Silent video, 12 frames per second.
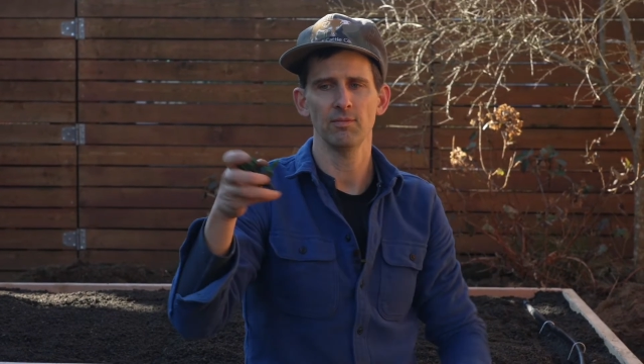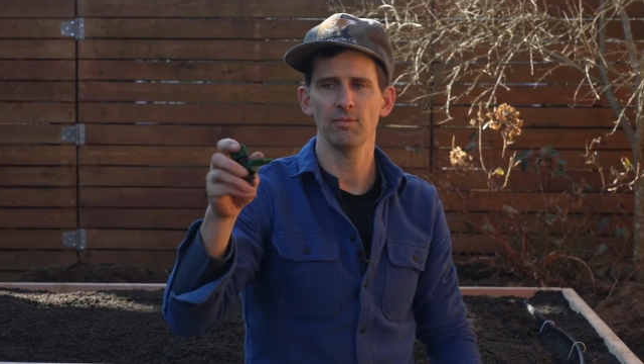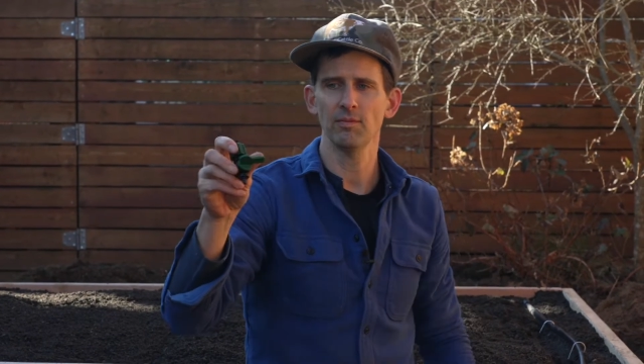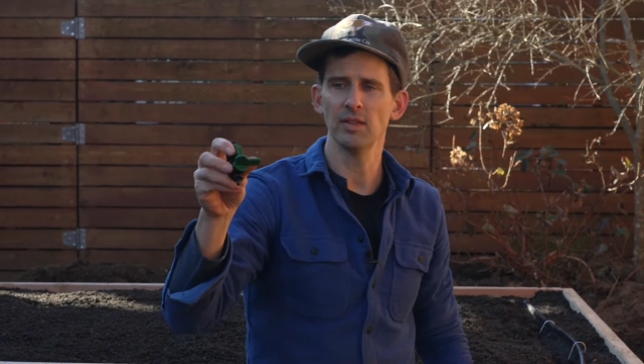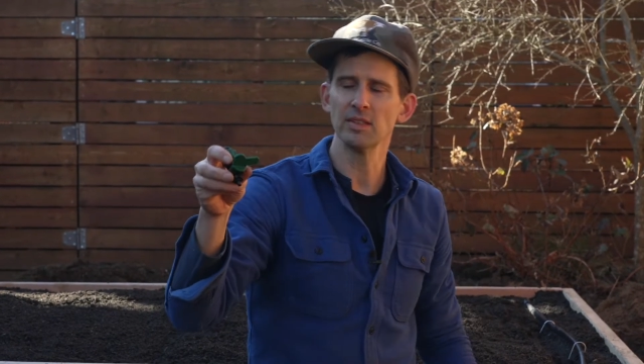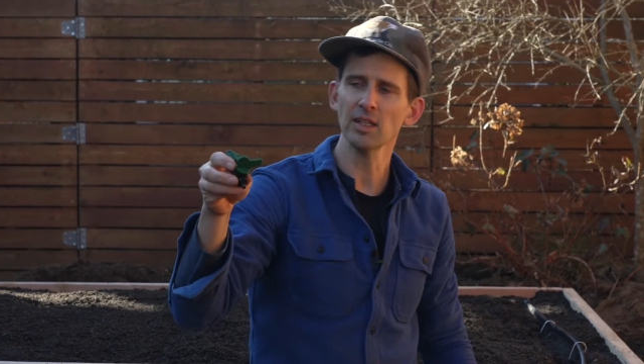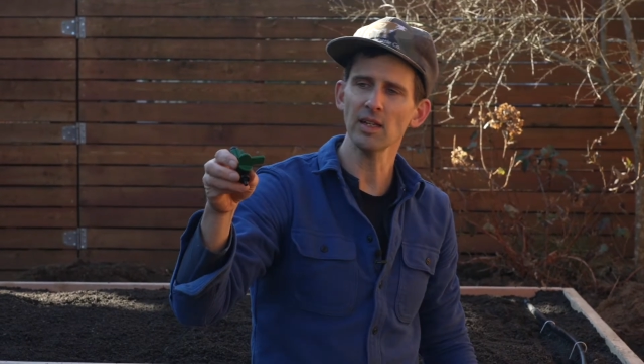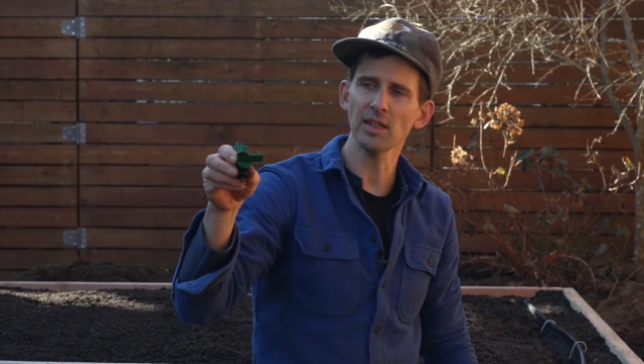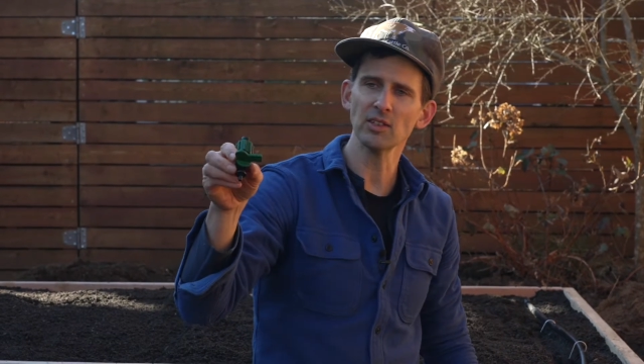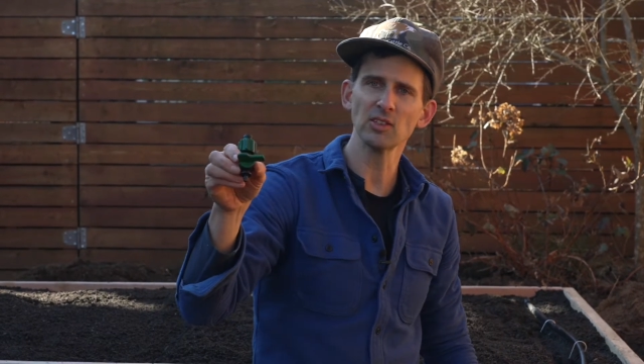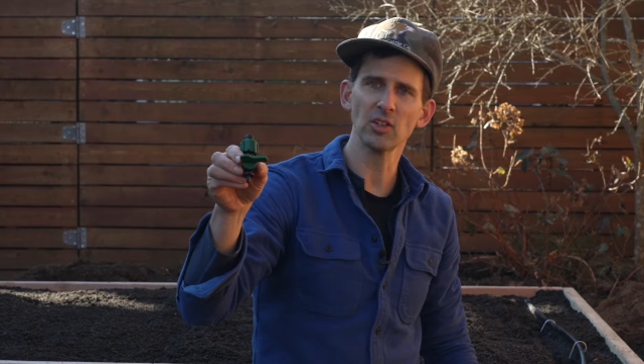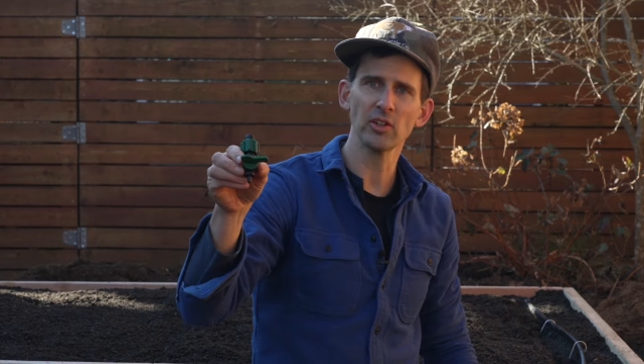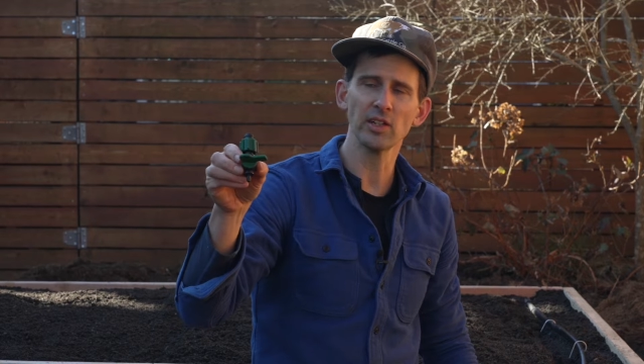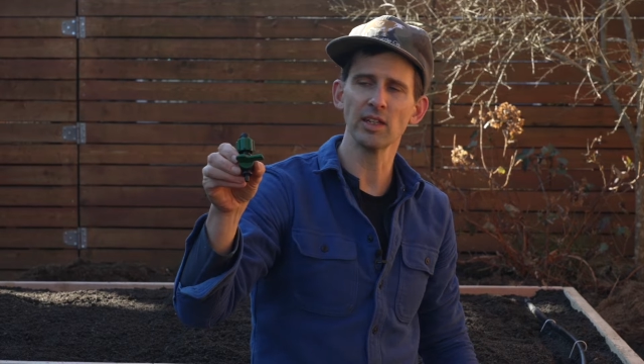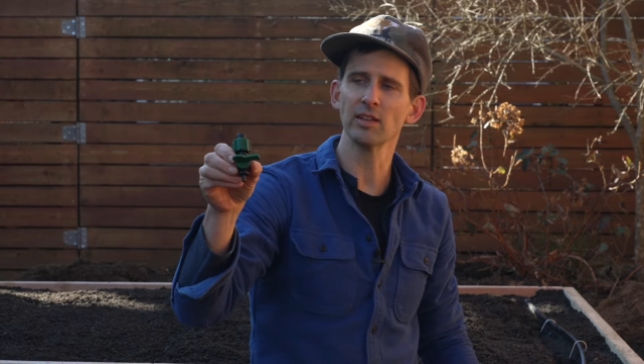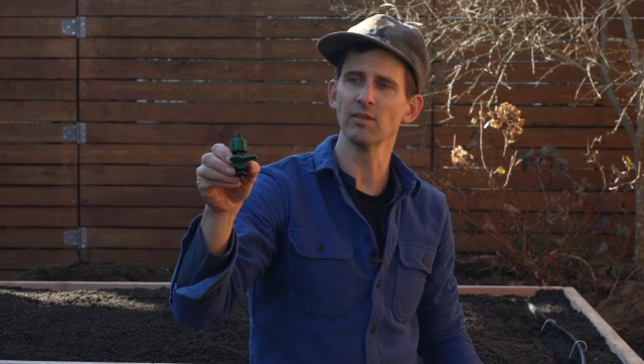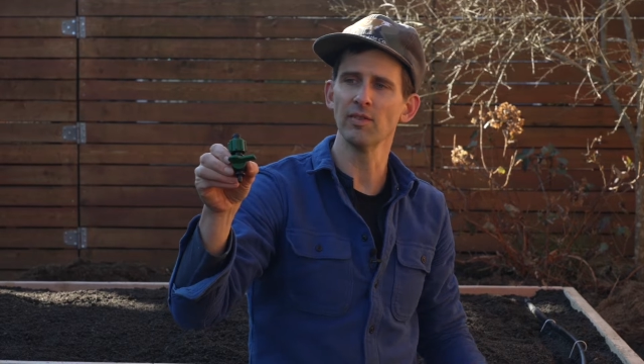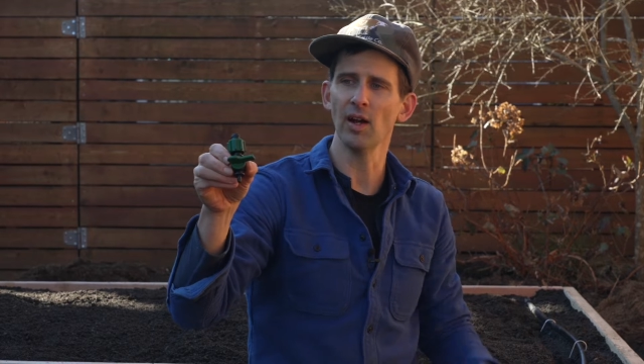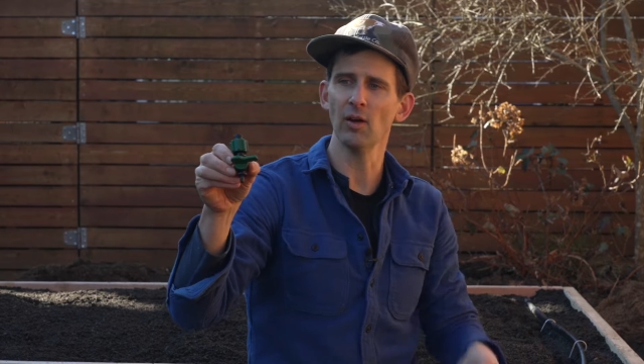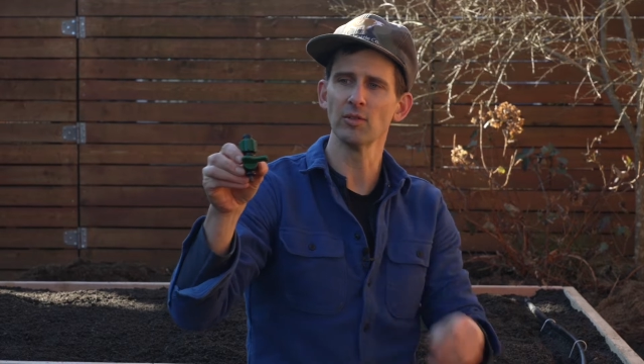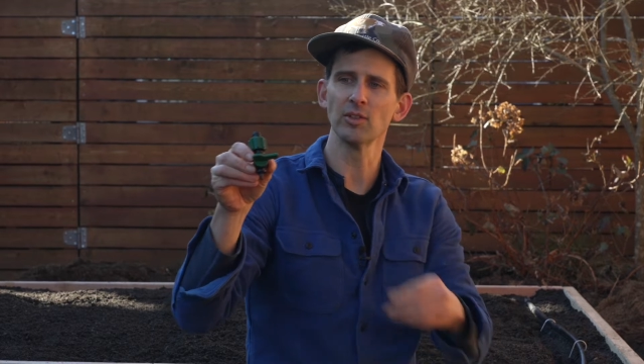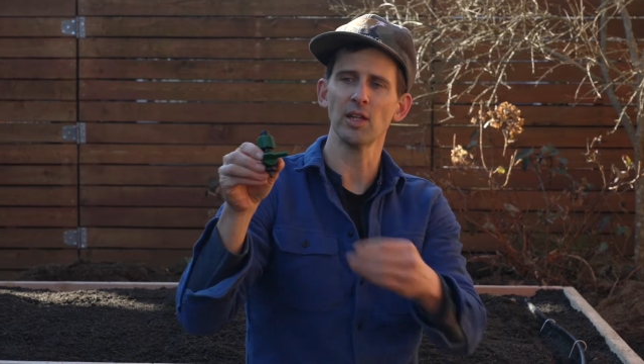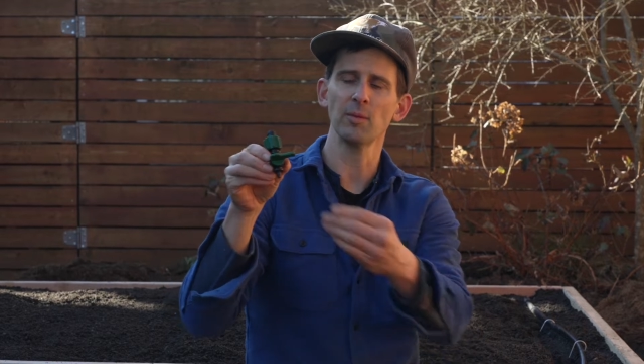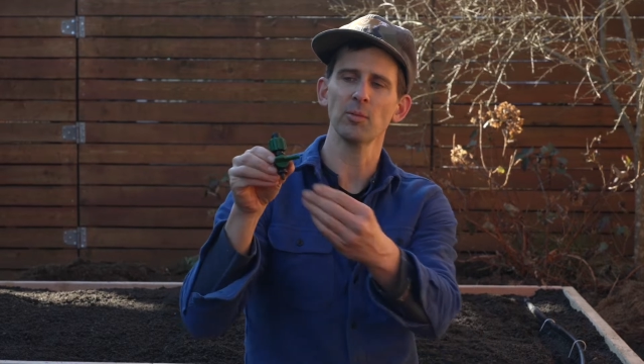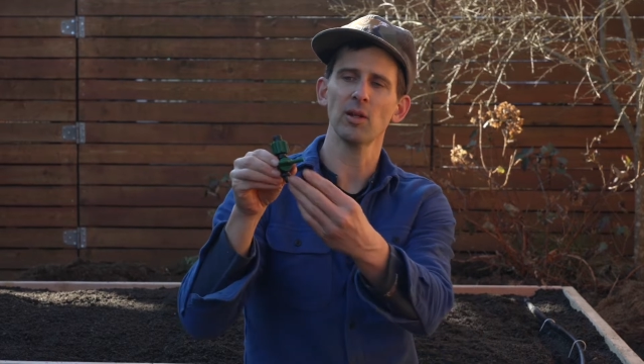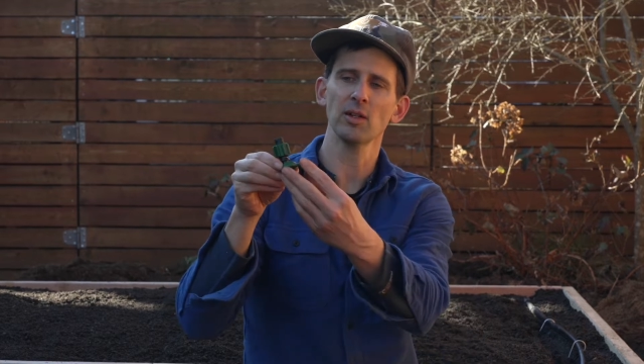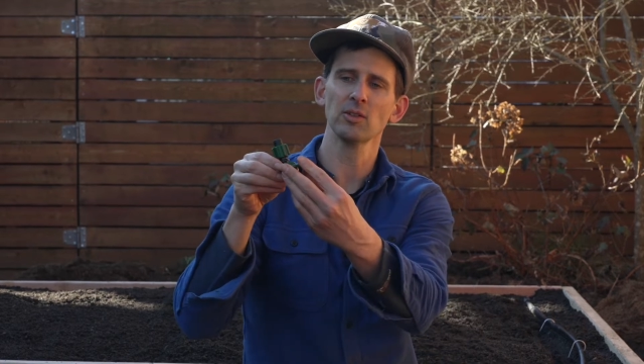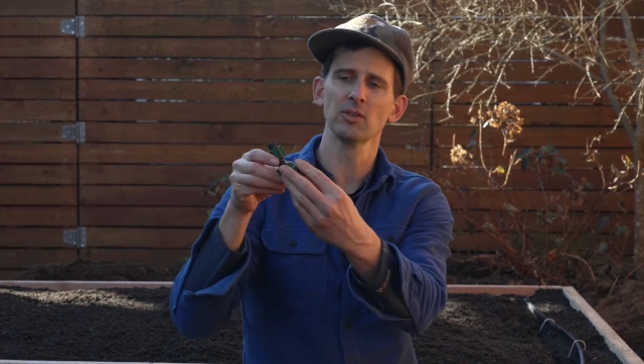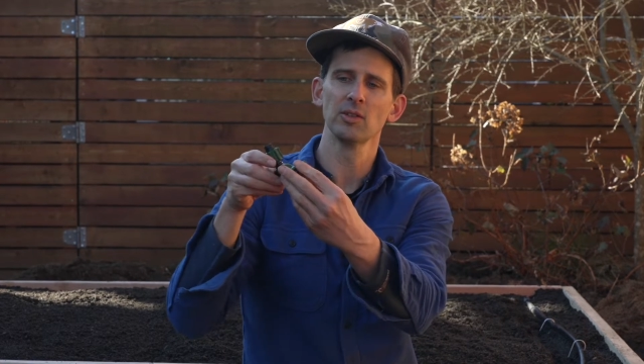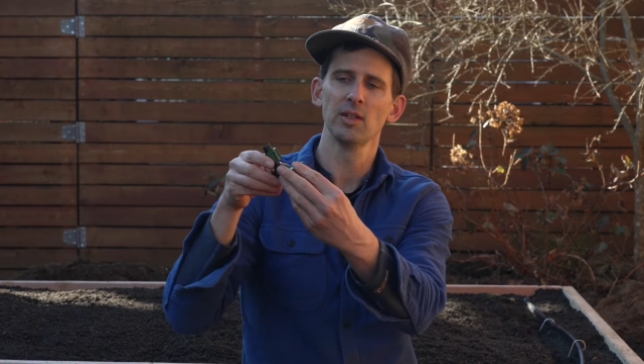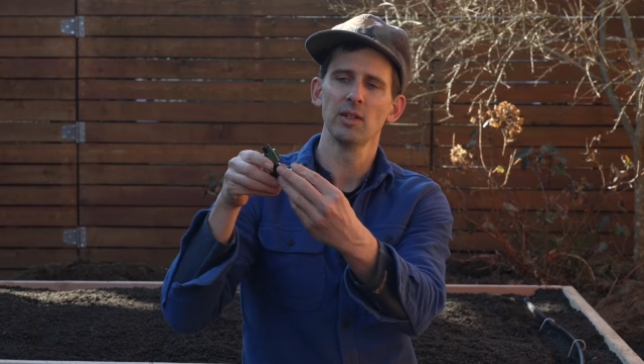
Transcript: It's not necessary to get the valved tape locks,